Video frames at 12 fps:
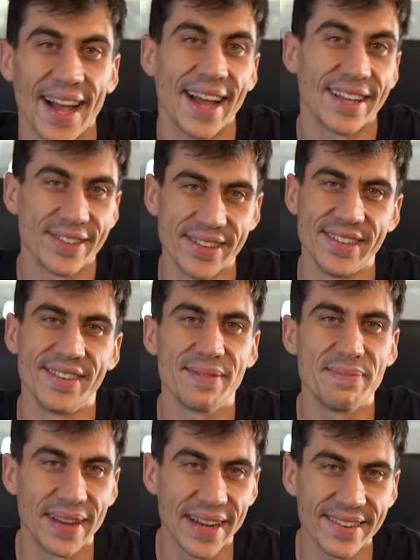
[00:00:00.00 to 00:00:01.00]
I don't
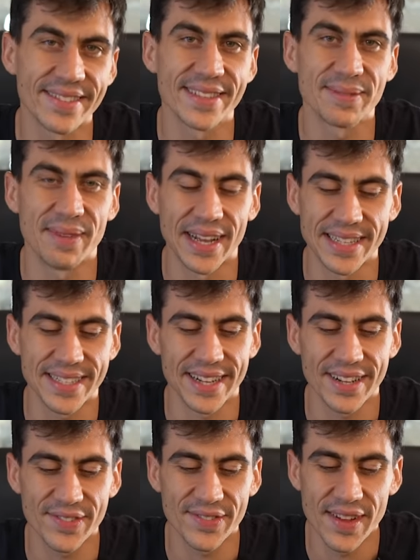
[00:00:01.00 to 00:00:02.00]
even believe it
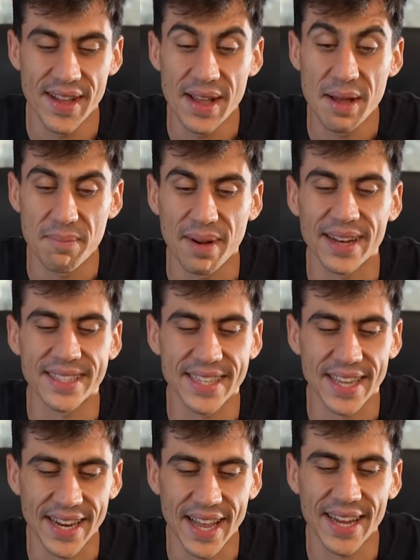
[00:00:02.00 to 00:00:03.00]
myself, but it's
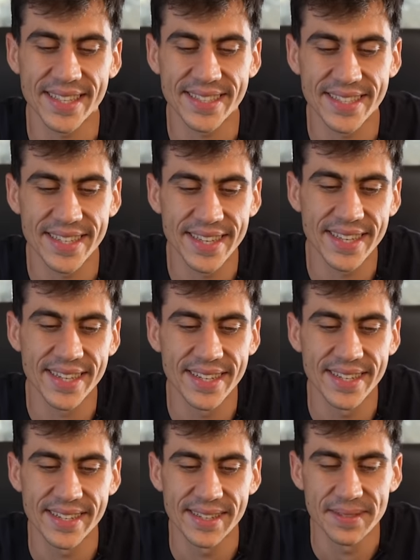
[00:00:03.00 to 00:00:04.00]
a reality
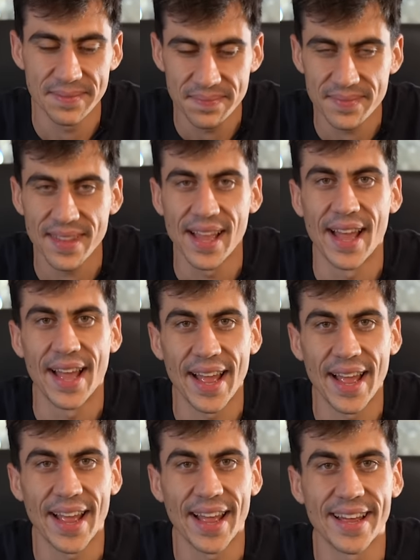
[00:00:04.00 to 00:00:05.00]

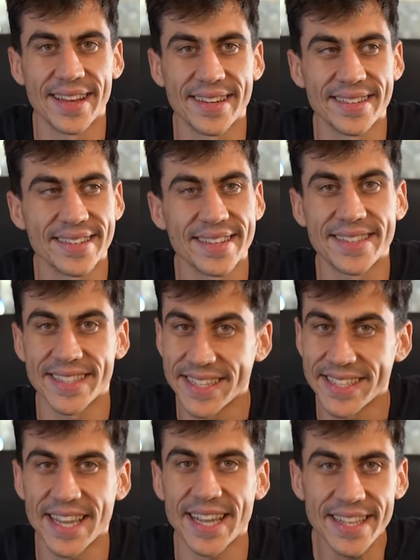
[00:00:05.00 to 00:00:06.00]
and it's
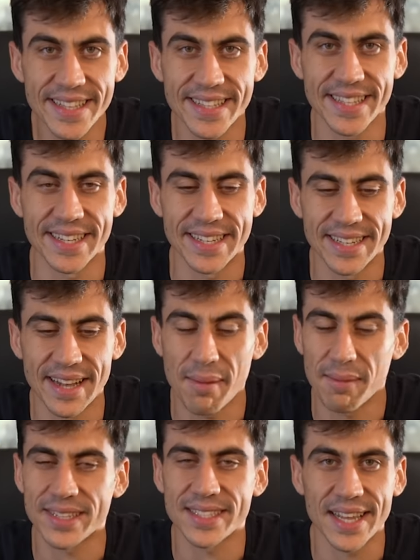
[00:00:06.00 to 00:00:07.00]
exciting.
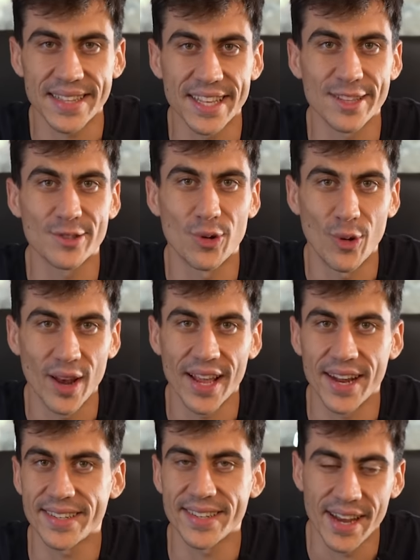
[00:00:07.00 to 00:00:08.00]
I'm excited to
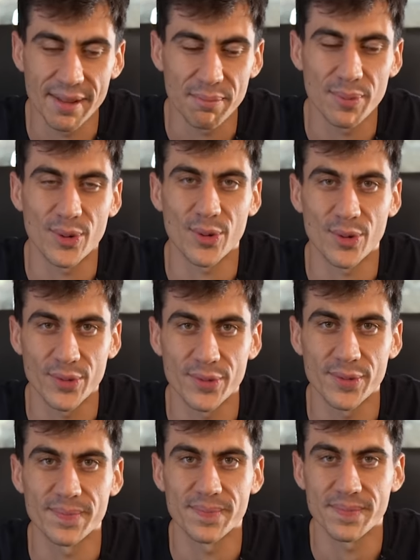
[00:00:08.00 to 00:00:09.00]
learn and improve